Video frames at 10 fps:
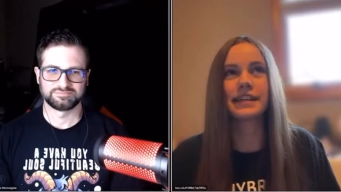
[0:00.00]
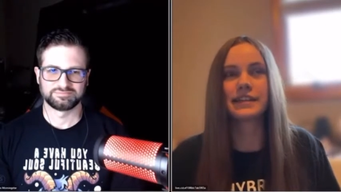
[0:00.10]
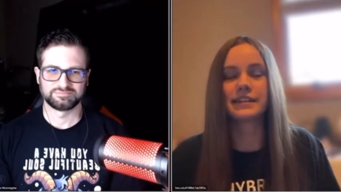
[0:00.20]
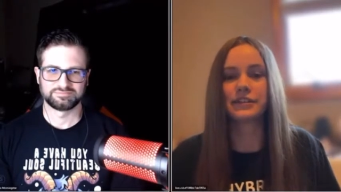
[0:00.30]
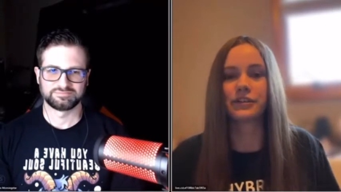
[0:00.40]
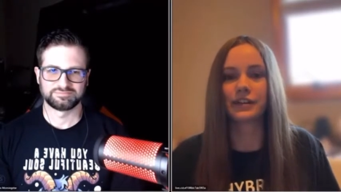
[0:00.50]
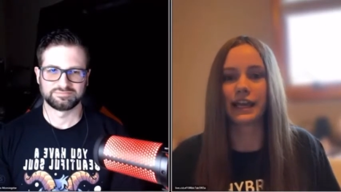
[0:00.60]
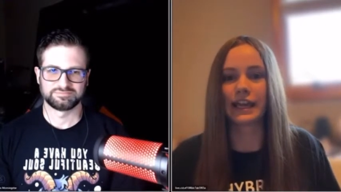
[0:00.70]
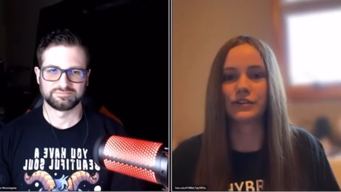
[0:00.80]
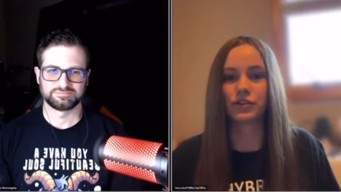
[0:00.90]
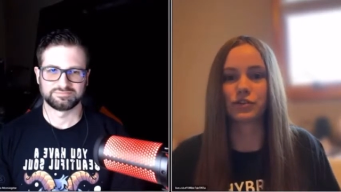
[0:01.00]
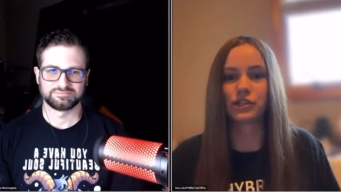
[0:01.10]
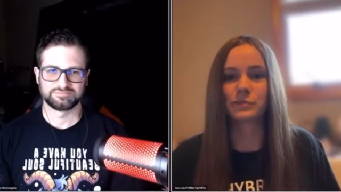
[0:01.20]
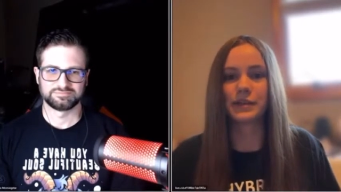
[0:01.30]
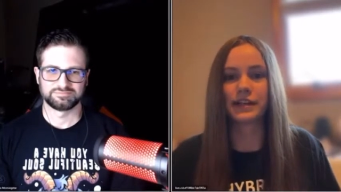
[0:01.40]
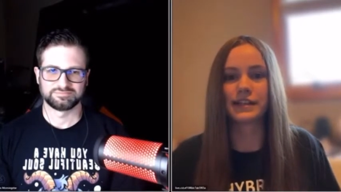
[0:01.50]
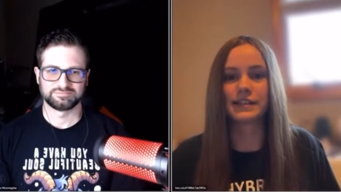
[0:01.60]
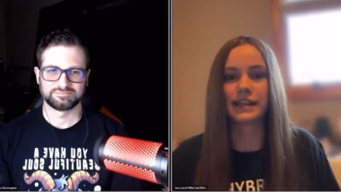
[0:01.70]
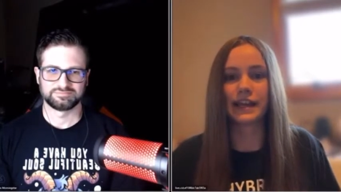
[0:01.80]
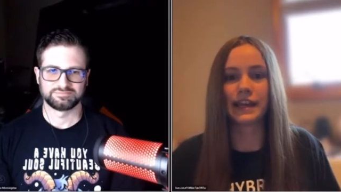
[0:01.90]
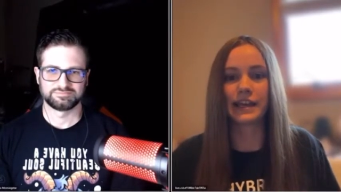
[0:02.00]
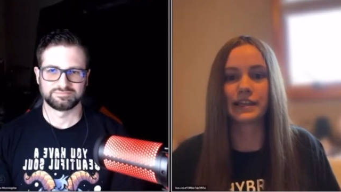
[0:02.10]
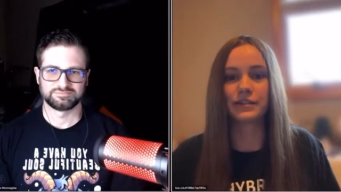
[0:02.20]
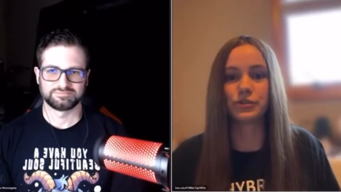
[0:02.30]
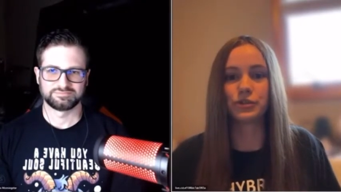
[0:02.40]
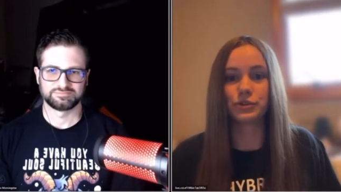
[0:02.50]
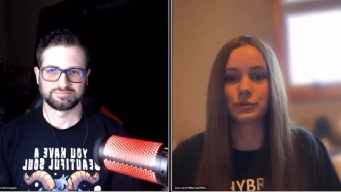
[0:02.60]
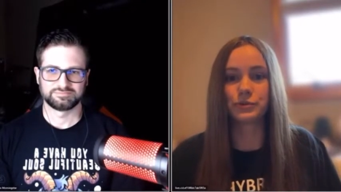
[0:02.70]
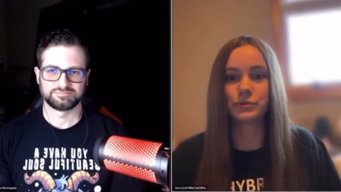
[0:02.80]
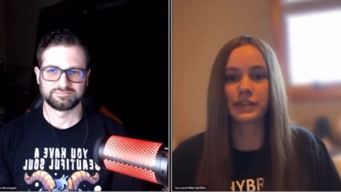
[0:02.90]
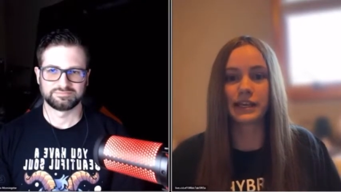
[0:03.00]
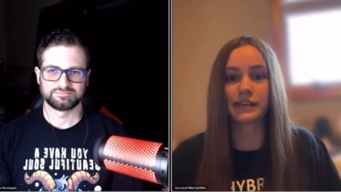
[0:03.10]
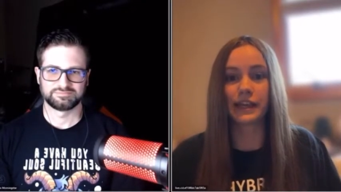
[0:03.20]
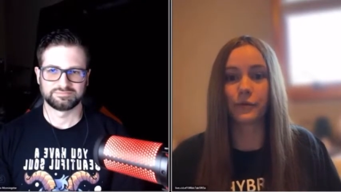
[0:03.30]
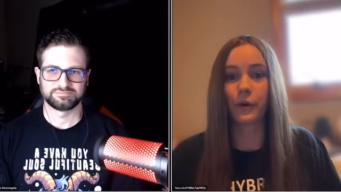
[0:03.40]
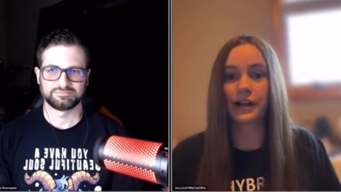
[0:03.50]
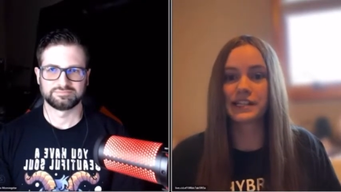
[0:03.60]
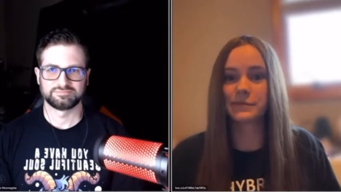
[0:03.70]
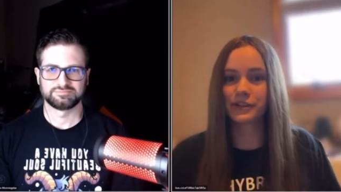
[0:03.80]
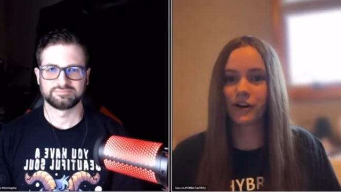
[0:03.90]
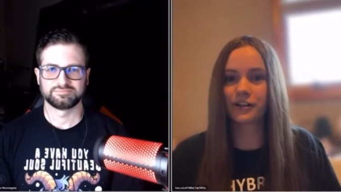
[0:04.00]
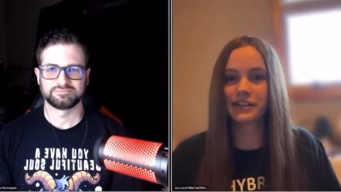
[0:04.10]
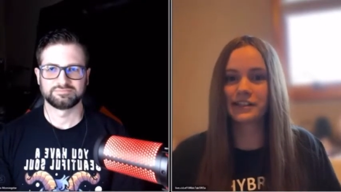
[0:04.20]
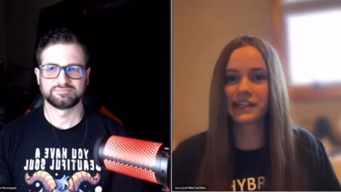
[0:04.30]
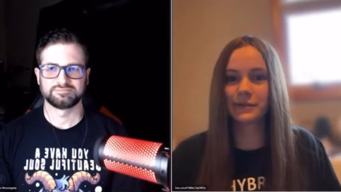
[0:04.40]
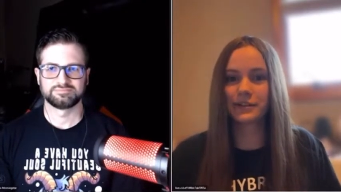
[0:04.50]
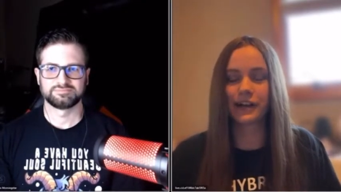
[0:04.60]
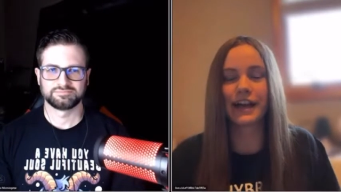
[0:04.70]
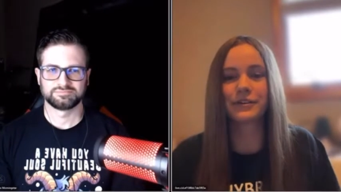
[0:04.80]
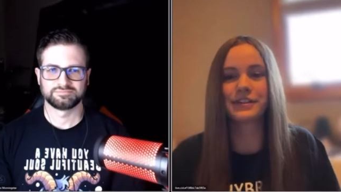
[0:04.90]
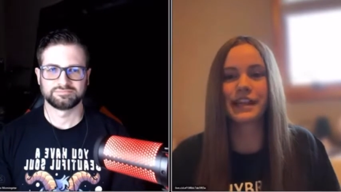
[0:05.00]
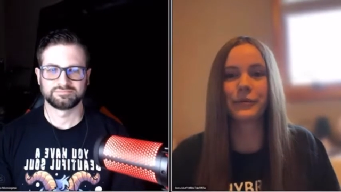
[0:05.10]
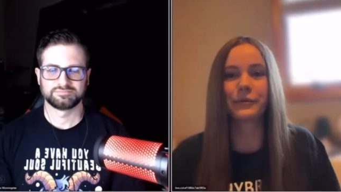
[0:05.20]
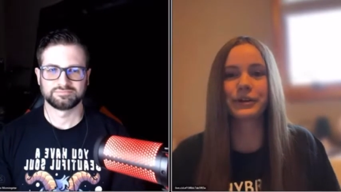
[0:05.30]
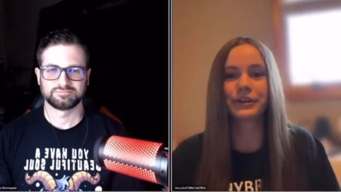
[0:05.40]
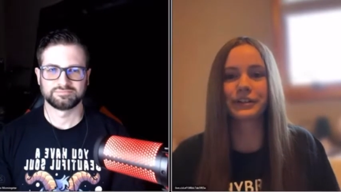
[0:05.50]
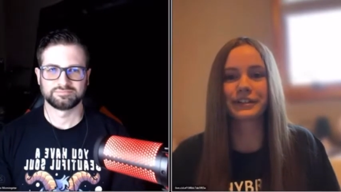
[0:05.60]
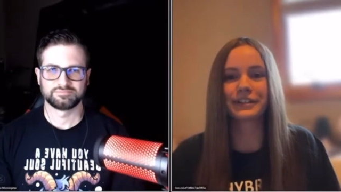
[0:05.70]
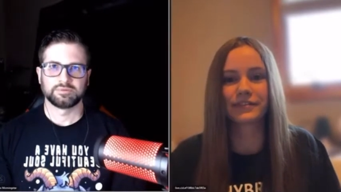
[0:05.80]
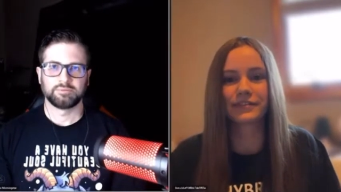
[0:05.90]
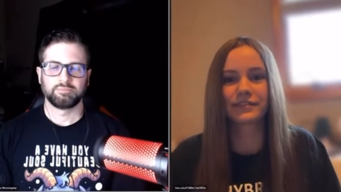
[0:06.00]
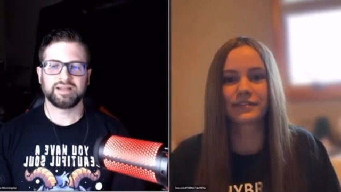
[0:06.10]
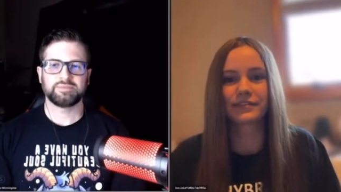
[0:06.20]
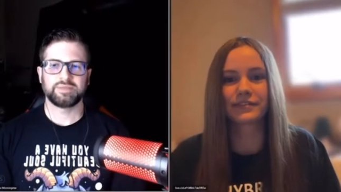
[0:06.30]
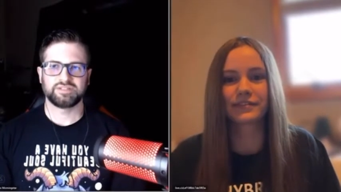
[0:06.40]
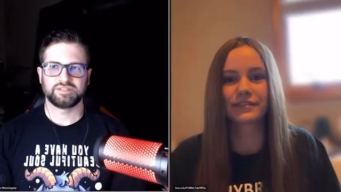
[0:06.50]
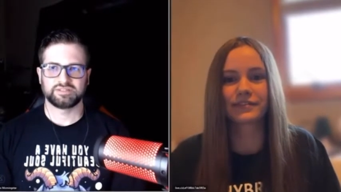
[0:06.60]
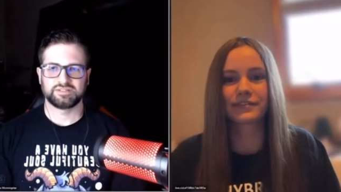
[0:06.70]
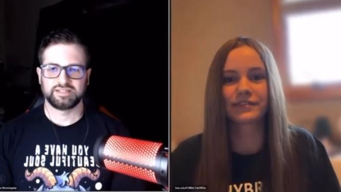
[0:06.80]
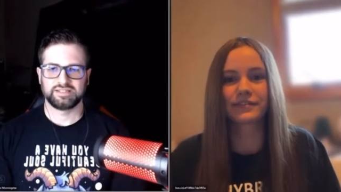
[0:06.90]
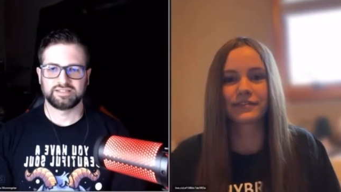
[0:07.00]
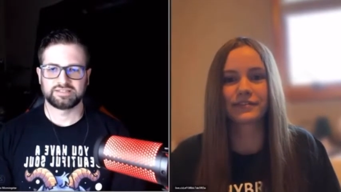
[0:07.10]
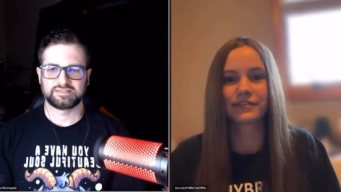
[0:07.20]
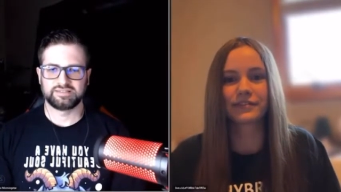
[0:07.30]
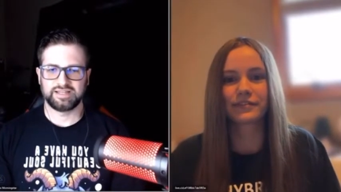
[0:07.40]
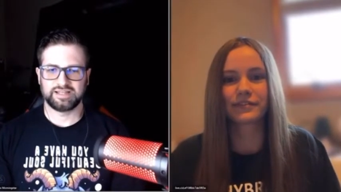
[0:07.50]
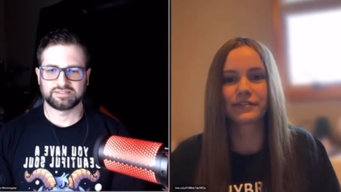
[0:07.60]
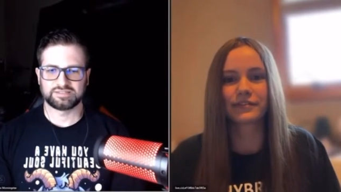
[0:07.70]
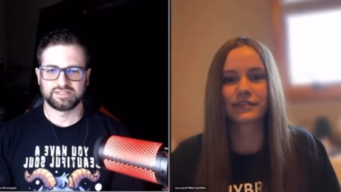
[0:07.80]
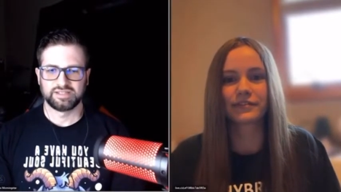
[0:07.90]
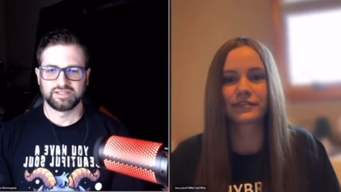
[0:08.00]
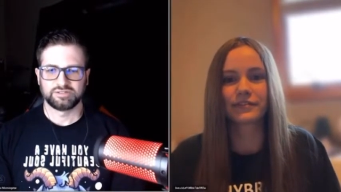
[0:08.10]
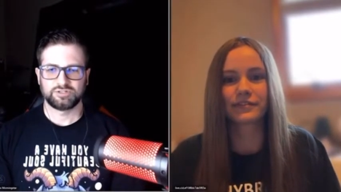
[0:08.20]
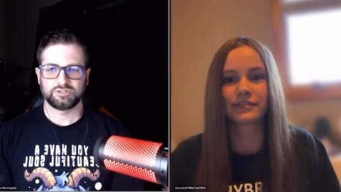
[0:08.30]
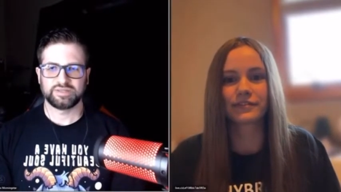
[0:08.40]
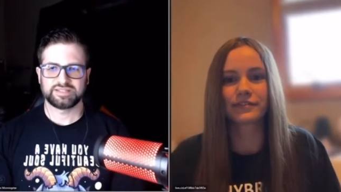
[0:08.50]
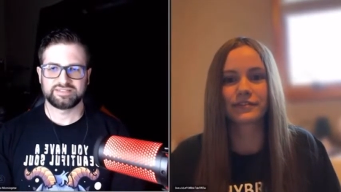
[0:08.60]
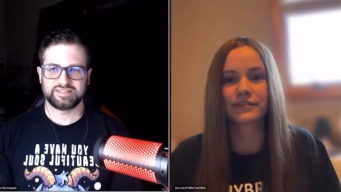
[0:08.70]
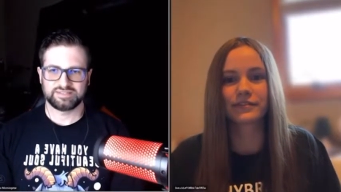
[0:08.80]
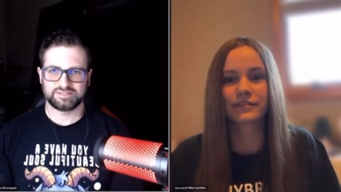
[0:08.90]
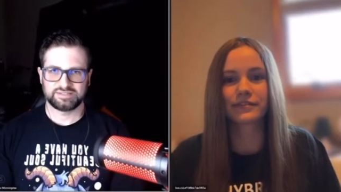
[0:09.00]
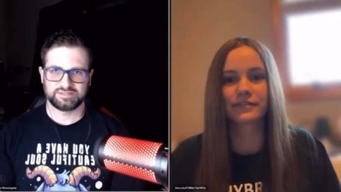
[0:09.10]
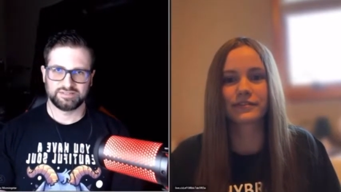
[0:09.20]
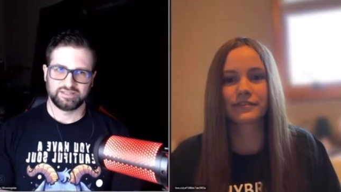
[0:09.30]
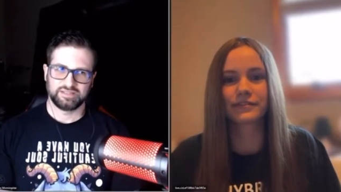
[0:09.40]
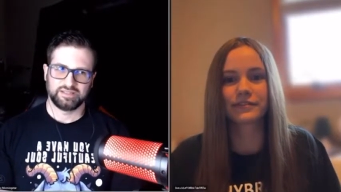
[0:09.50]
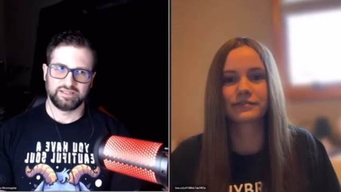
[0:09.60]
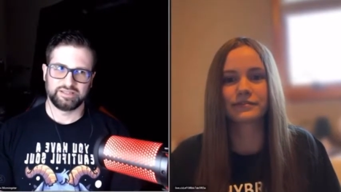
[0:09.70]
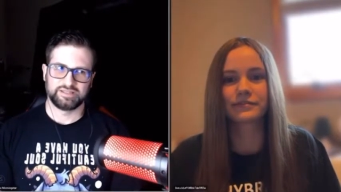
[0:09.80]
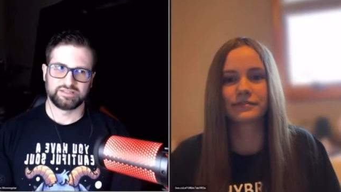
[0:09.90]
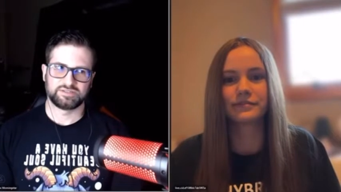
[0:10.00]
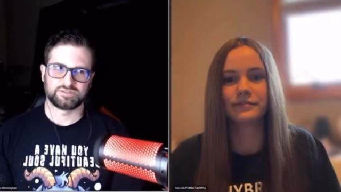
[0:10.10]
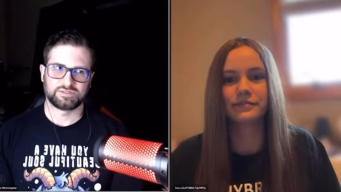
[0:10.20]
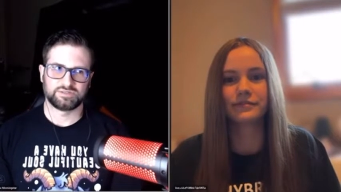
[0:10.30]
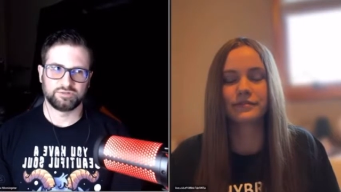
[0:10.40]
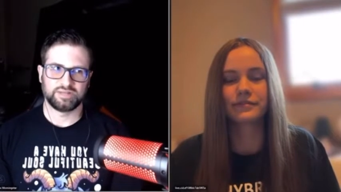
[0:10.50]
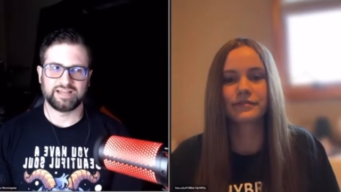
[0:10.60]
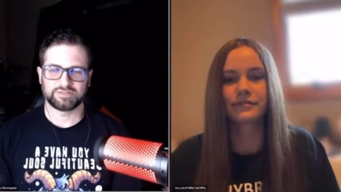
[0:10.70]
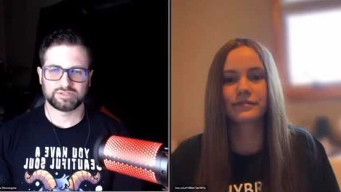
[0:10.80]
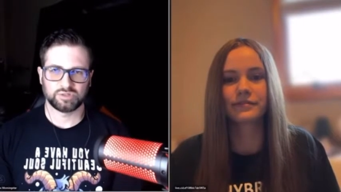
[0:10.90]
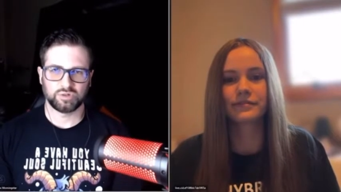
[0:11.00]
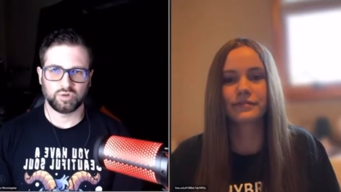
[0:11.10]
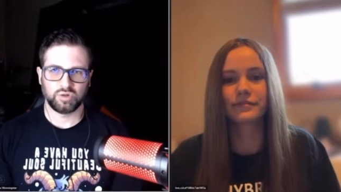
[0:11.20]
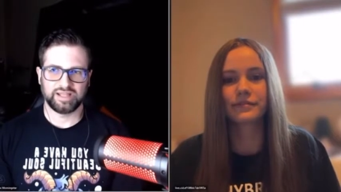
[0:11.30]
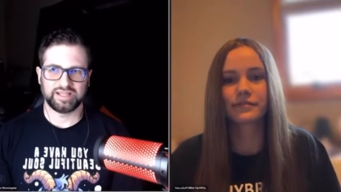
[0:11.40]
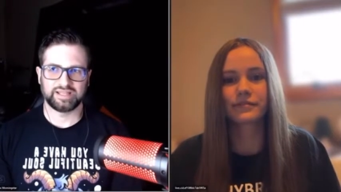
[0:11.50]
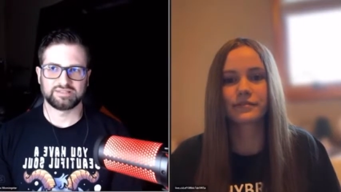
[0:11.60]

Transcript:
Speaker 1: considered an angel just because they choose like they want to be called a demon or how does that work
Speaker 2: my opinion is that to exist is to have a soul, and to